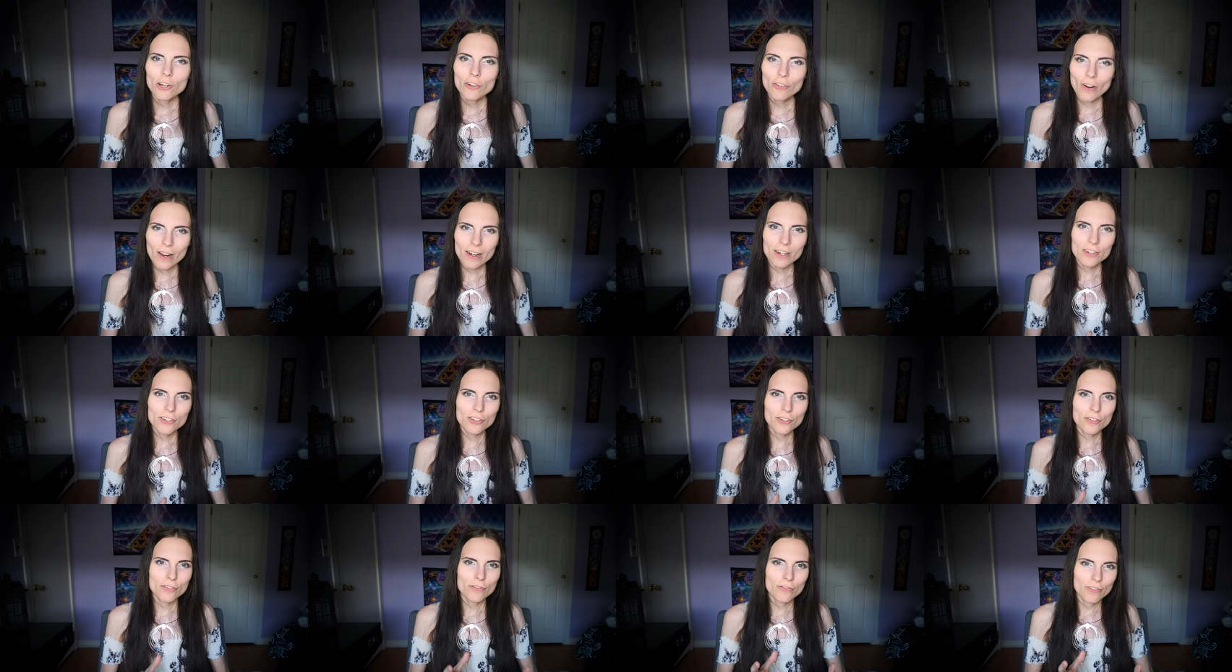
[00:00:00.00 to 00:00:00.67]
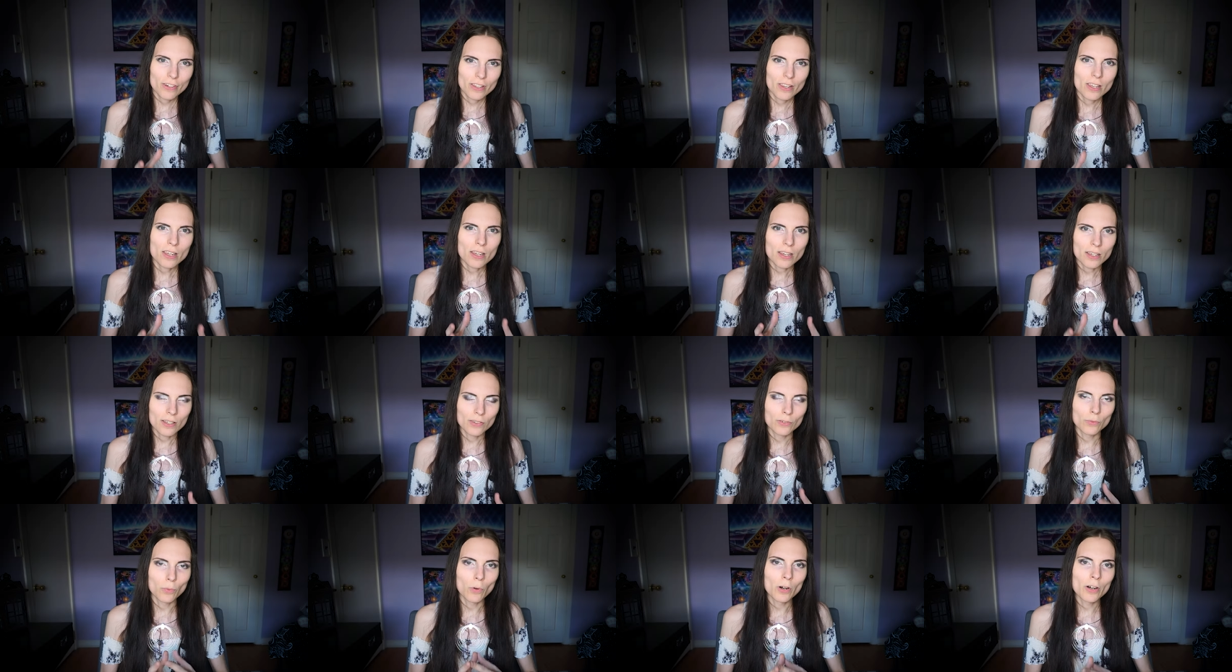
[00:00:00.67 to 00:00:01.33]
Gratitude really
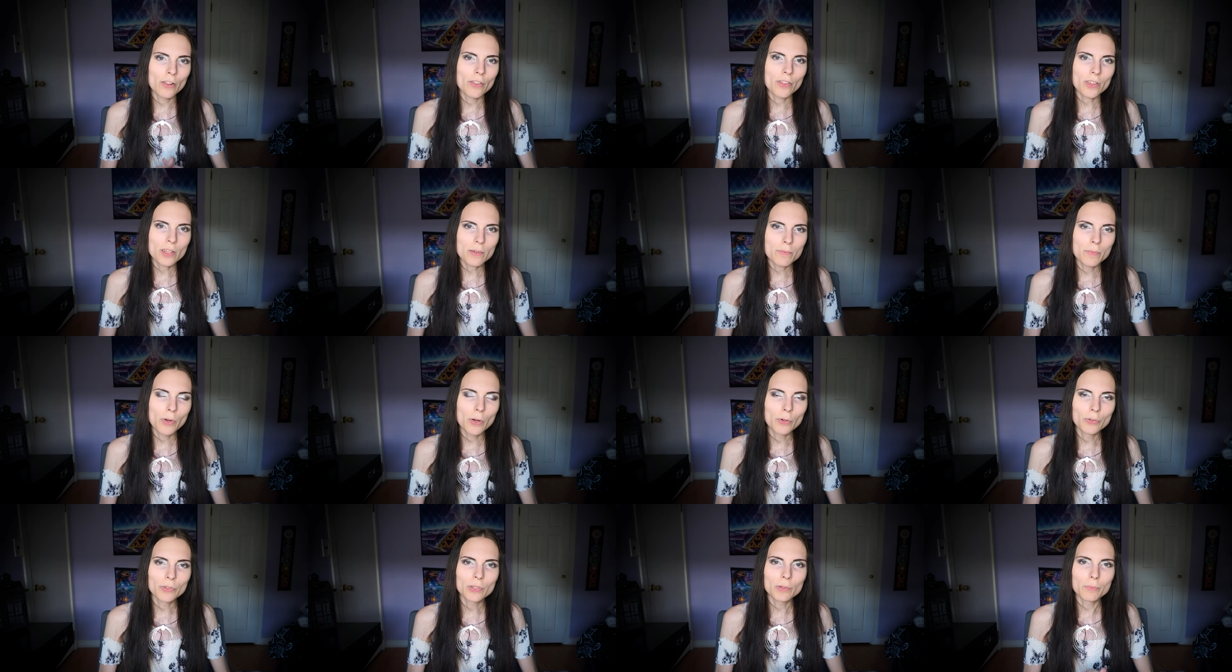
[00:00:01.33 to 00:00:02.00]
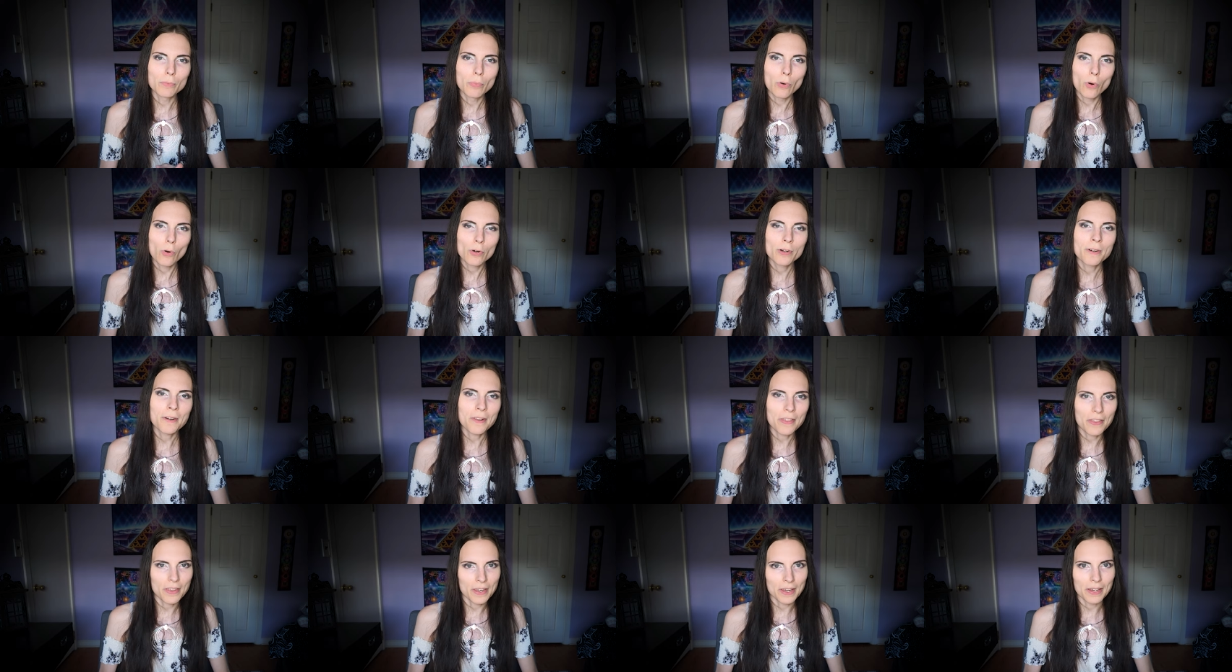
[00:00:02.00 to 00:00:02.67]
is one of the most
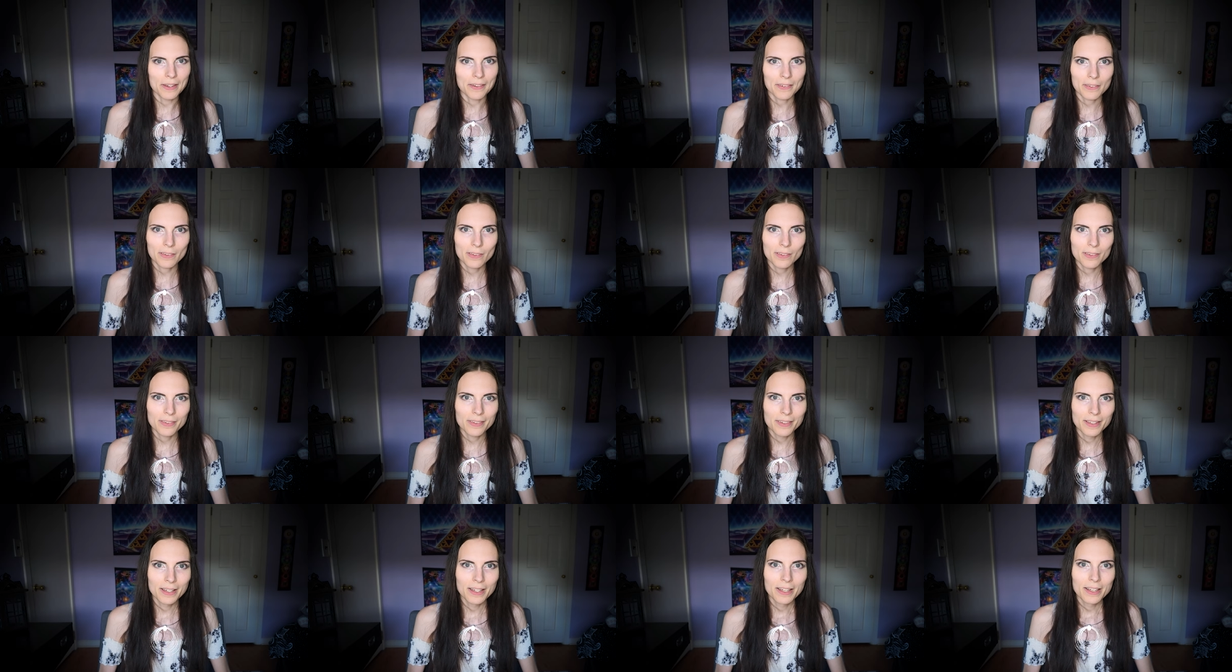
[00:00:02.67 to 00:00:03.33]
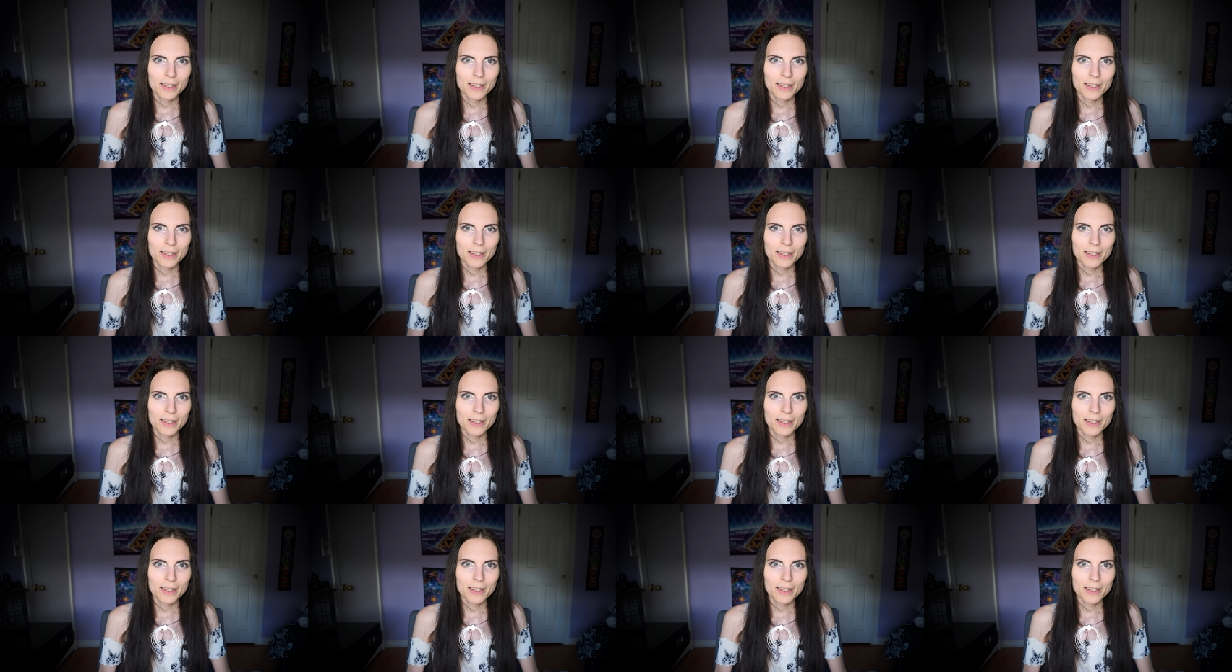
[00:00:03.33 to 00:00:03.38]
important things.